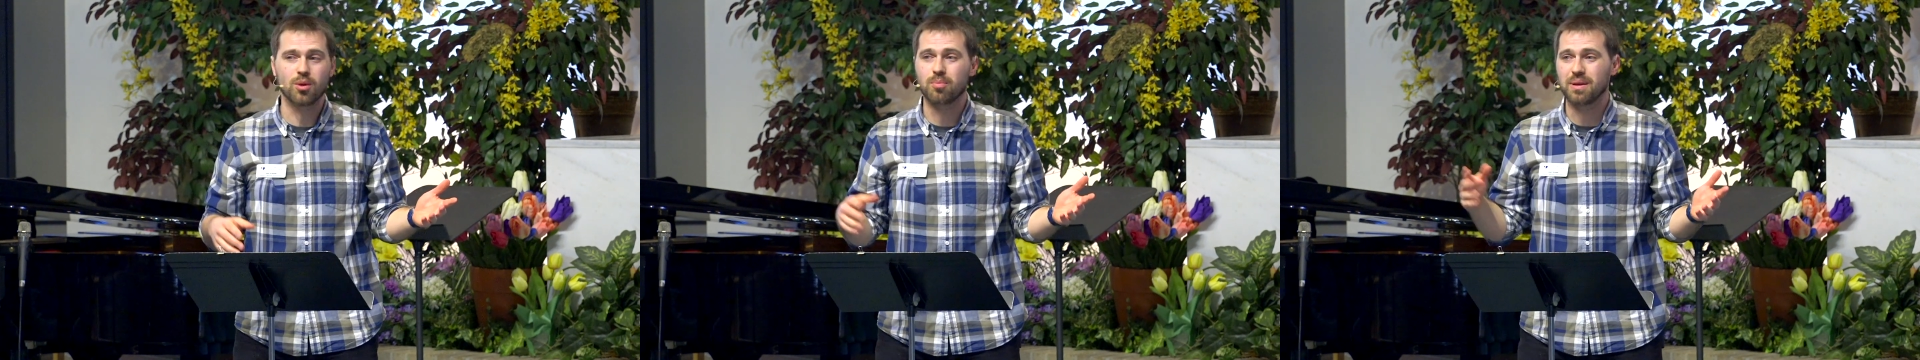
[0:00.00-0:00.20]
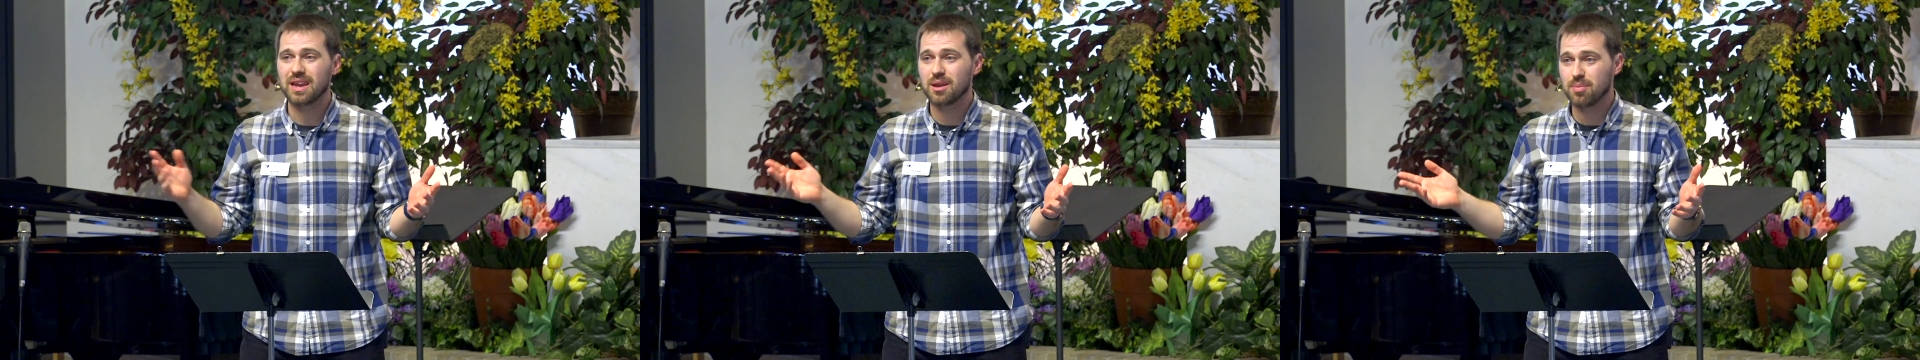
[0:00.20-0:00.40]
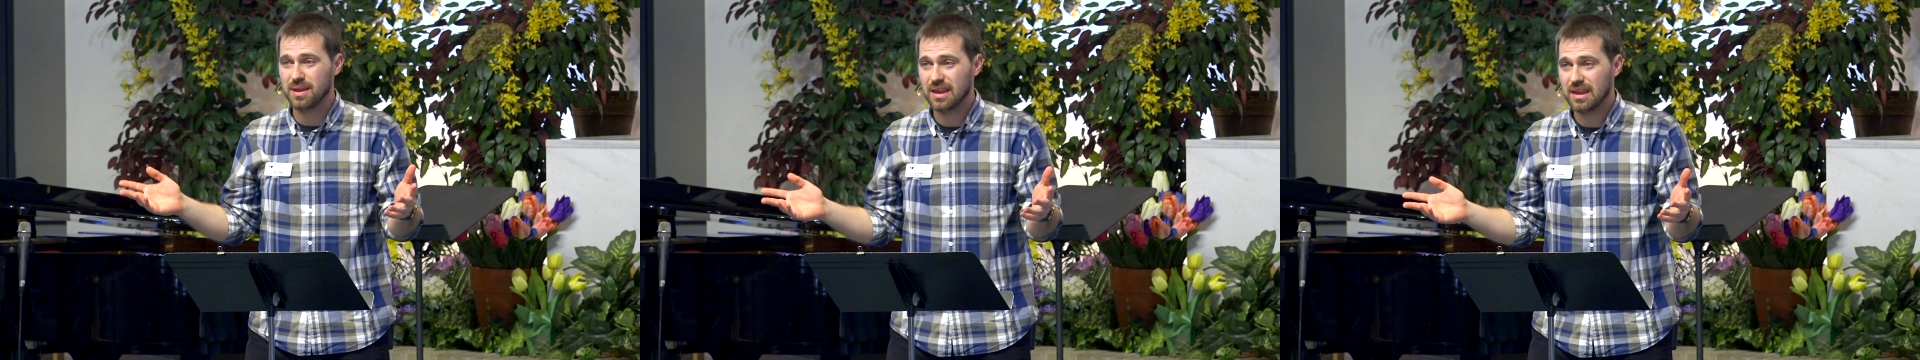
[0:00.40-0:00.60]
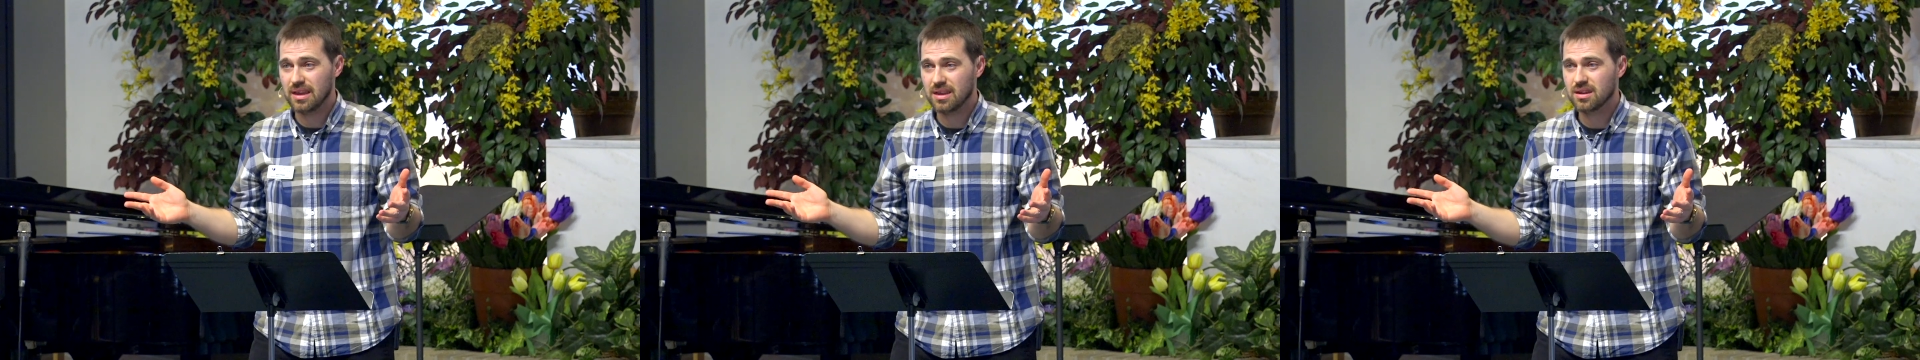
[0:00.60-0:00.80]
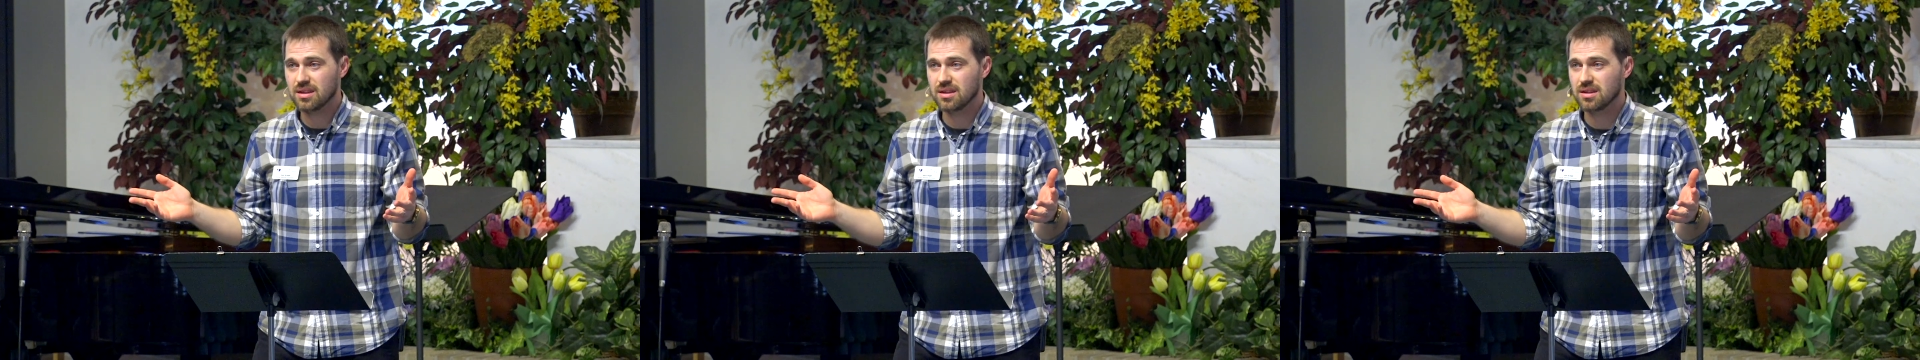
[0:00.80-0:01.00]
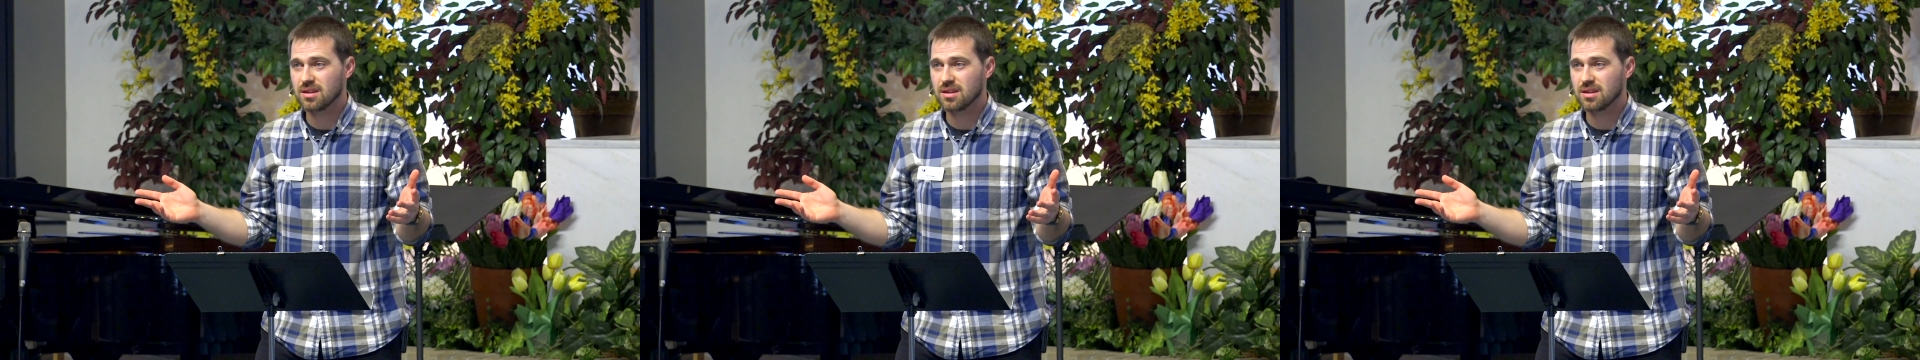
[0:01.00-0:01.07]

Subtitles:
or Big B.